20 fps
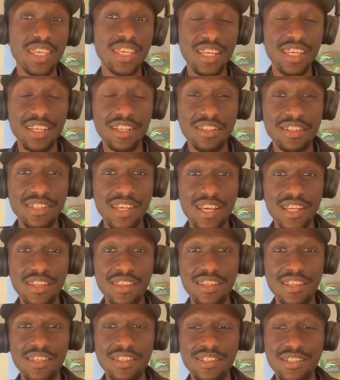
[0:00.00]

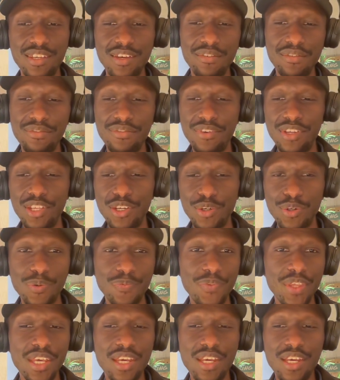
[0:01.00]
inside this video.
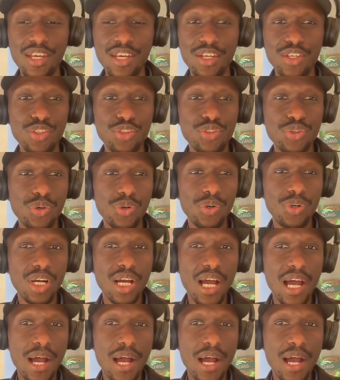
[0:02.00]
So